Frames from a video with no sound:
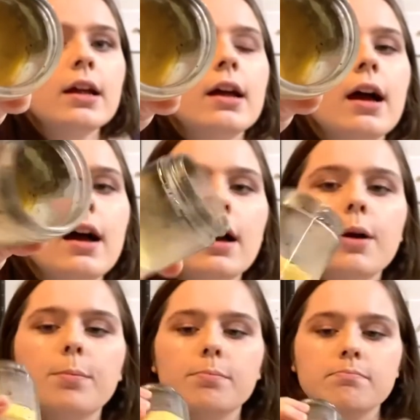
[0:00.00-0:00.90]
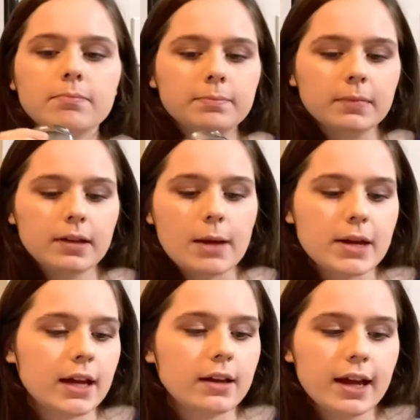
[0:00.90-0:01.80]
I
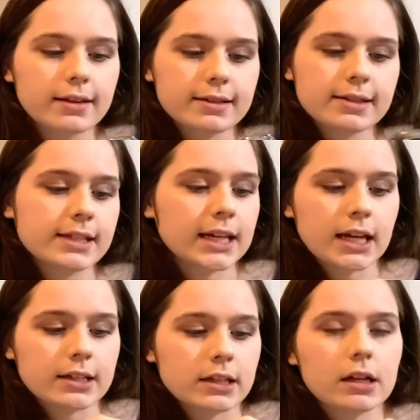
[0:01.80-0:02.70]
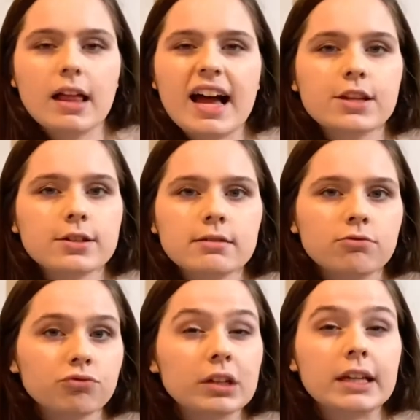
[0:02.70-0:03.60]
mean, it's sticking to the glass
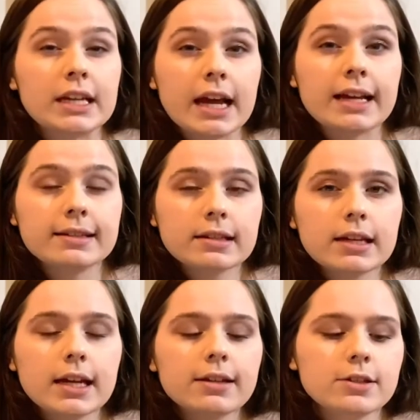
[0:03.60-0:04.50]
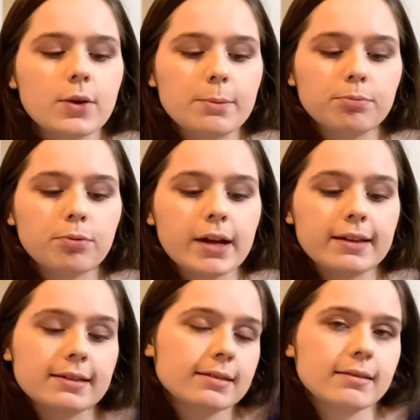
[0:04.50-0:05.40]
really nicely. So
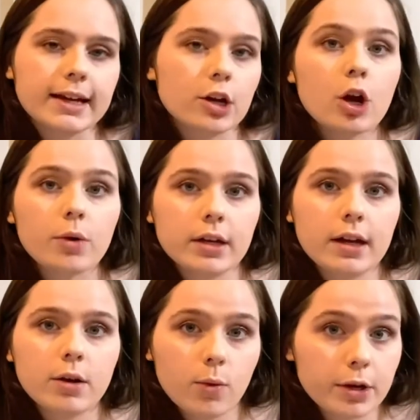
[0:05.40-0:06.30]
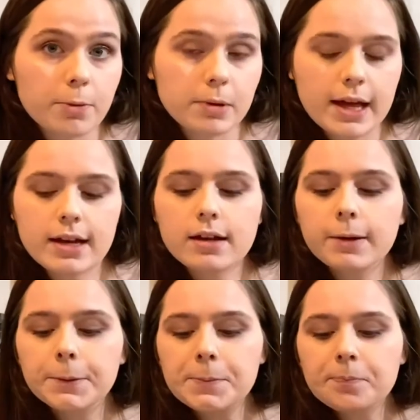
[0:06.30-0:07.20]
it's like a coconut oil blend.
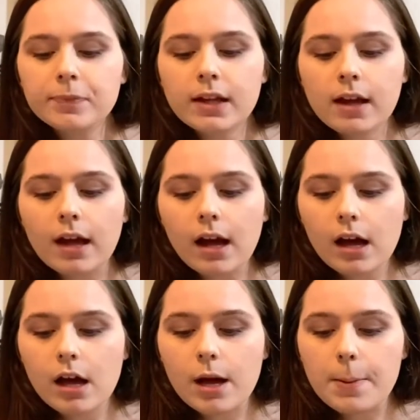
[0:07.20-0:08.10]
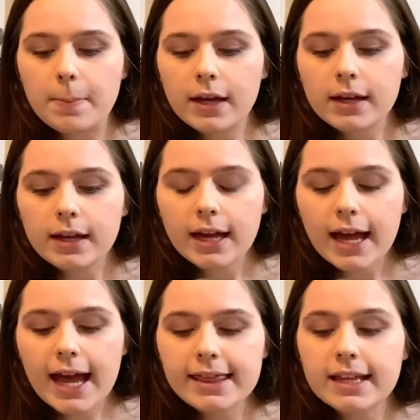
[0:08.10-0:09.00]
And then the